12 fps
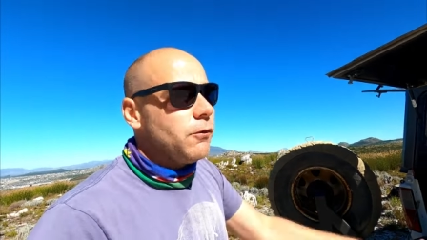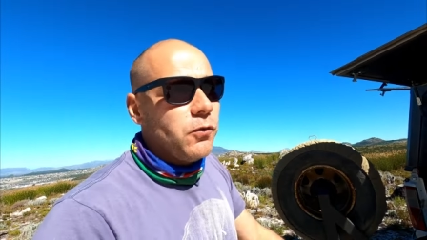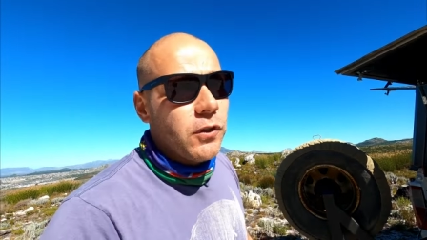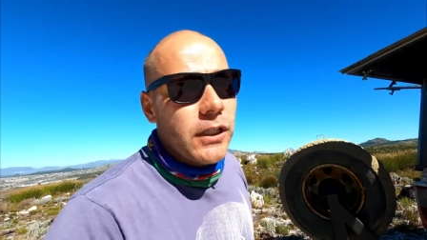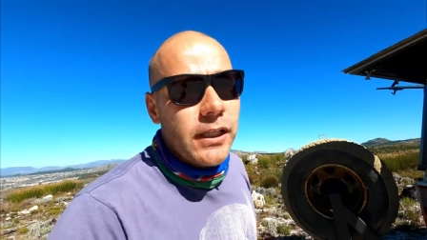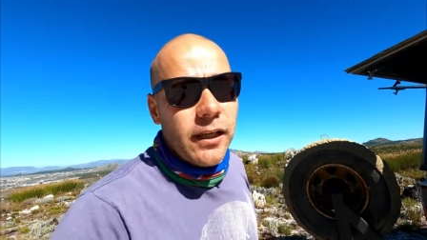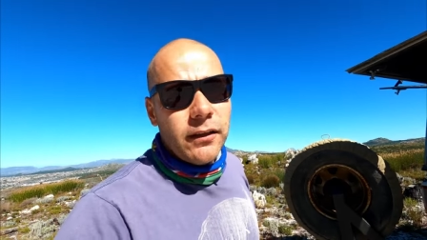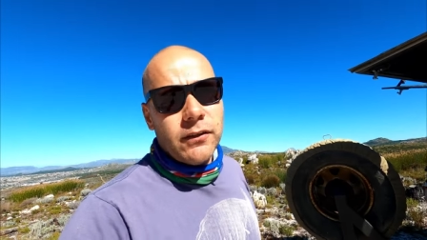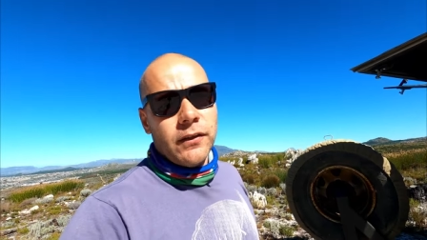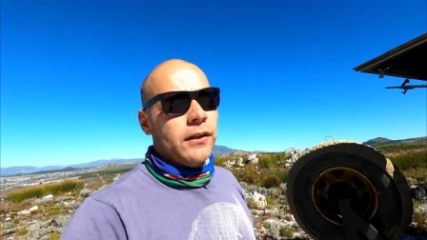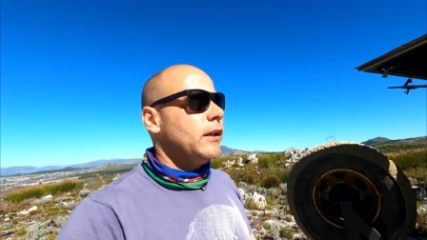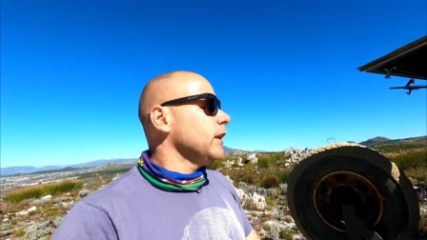it if you need
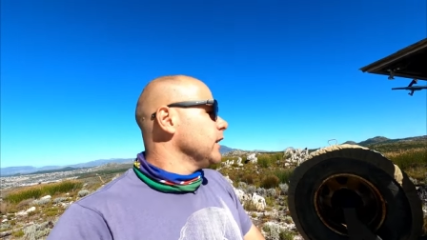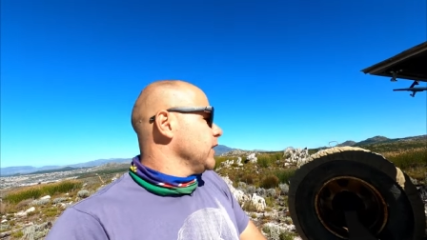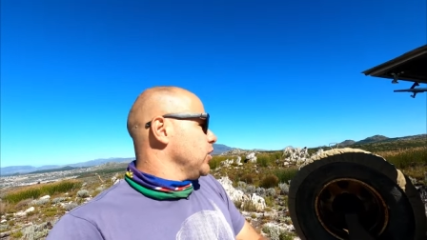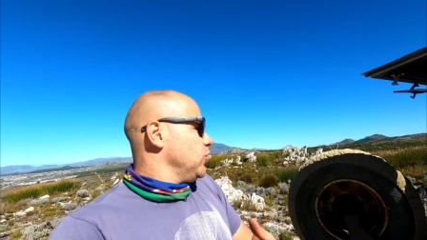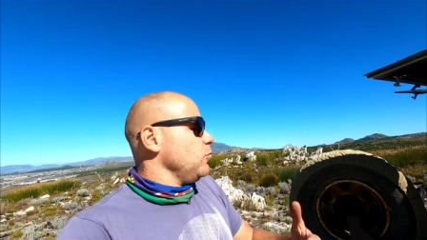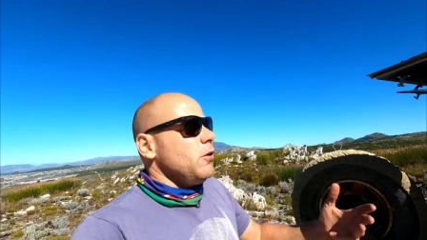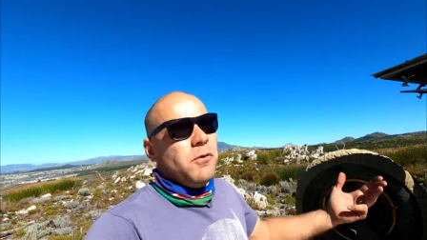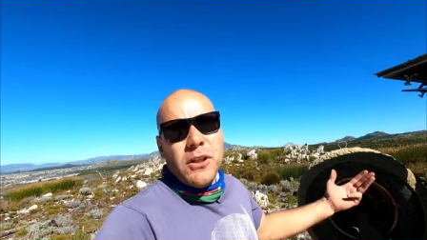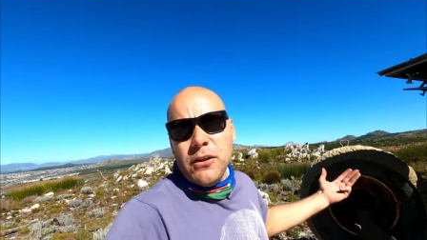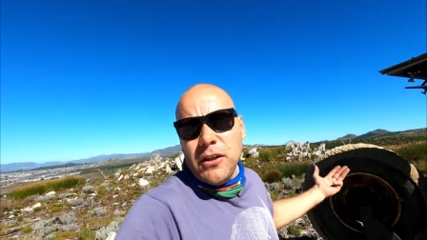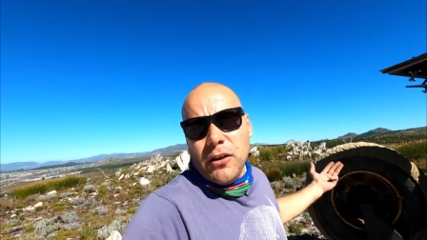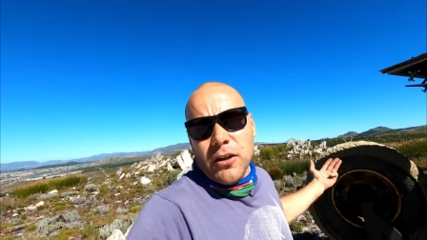it, do it if you
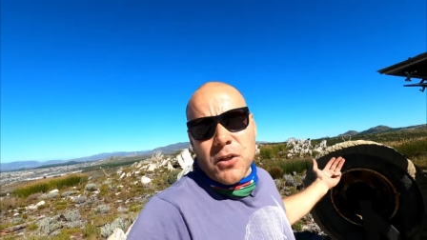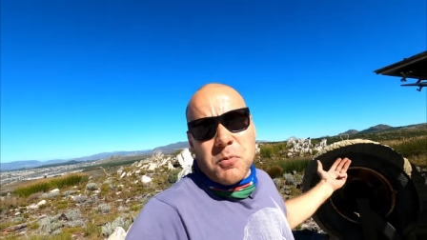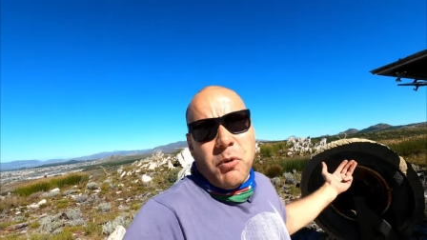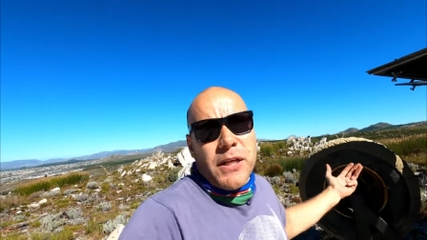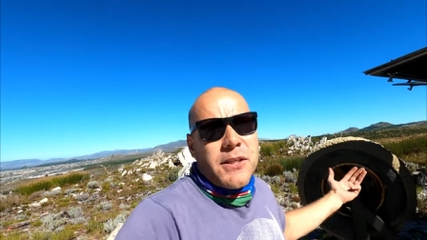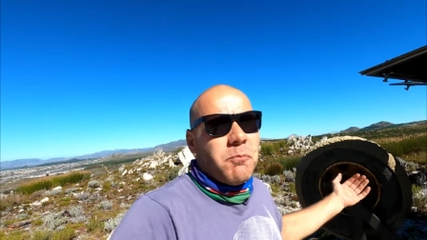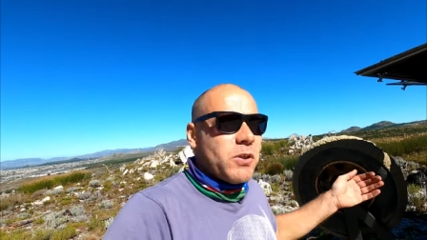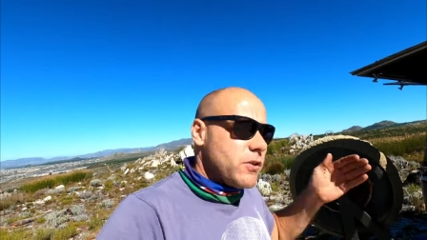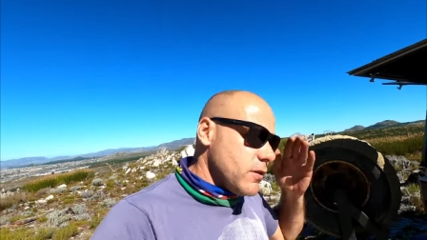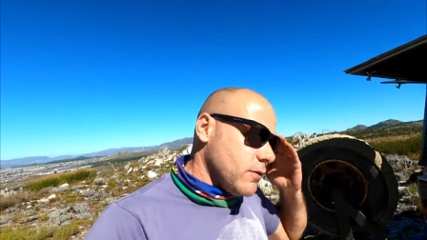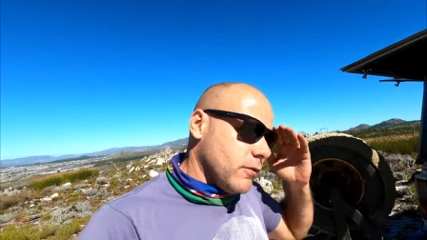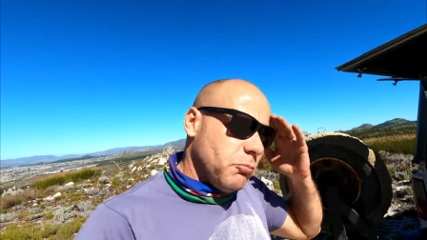don't need a lot of space but
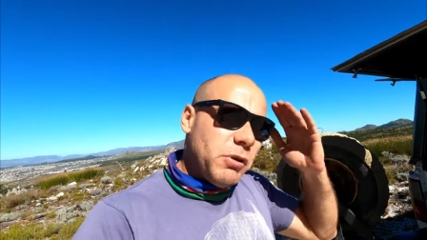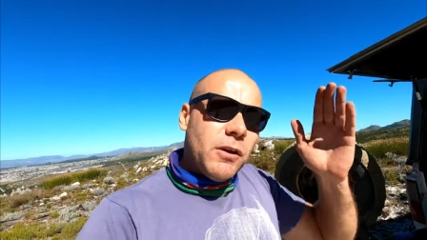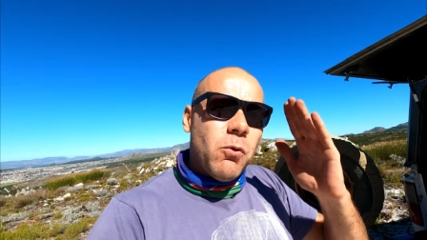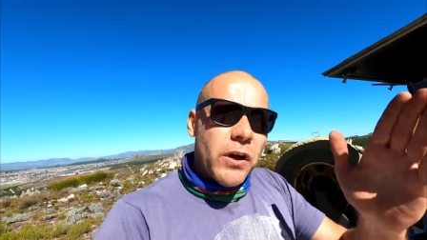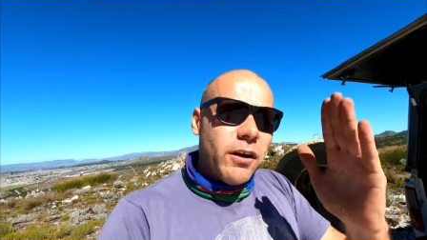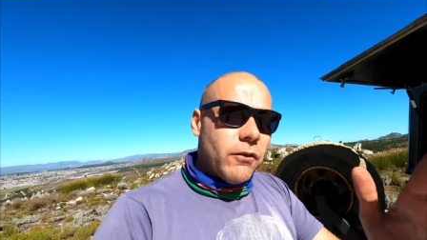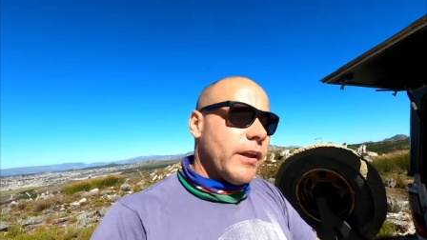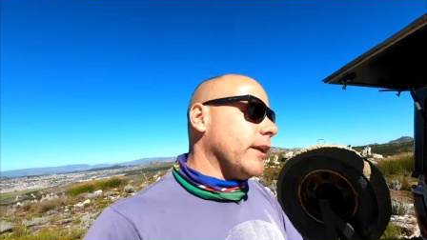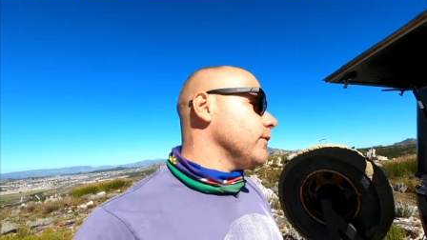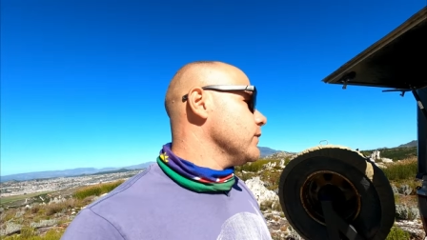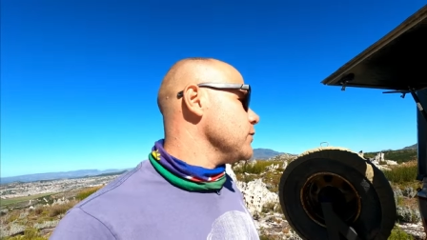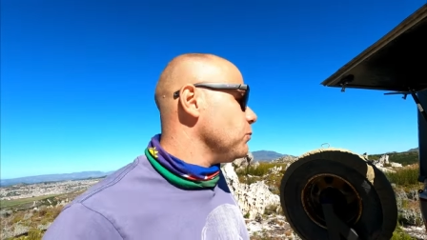just be aware of
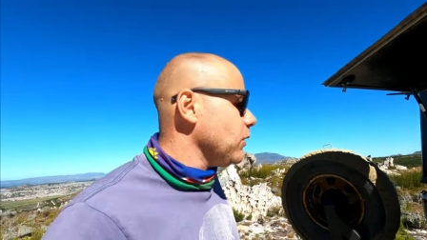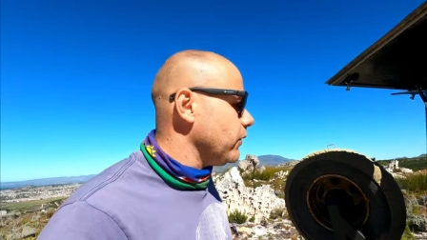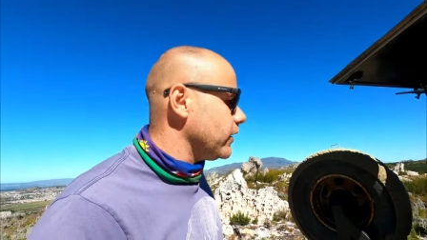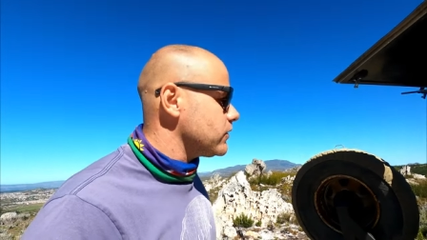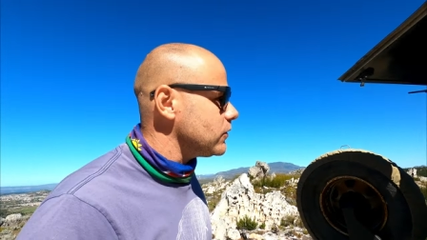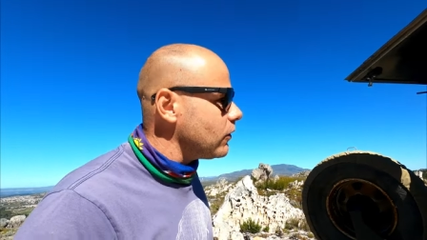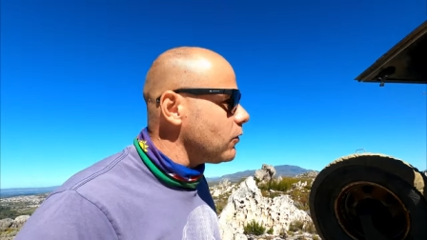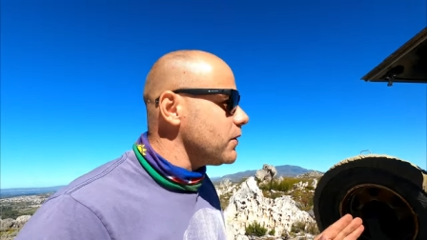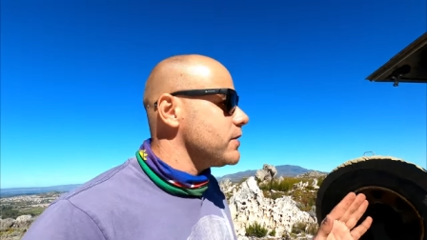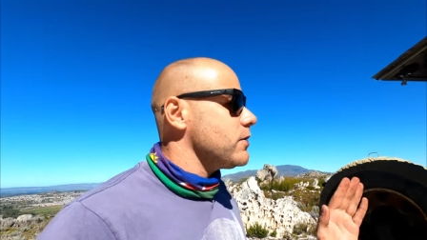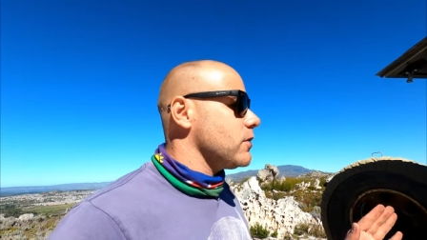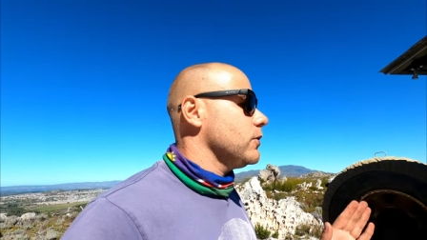that. Just be aware it's not
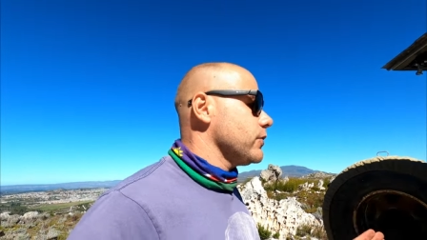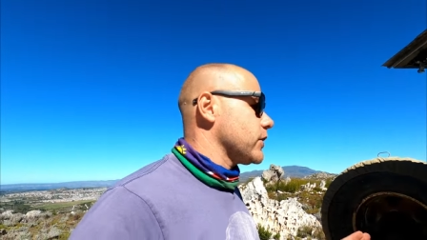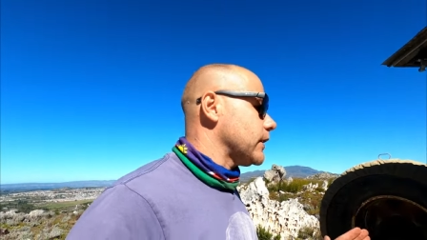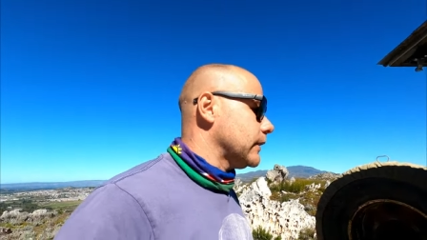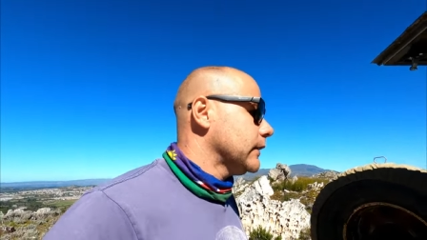always the solution.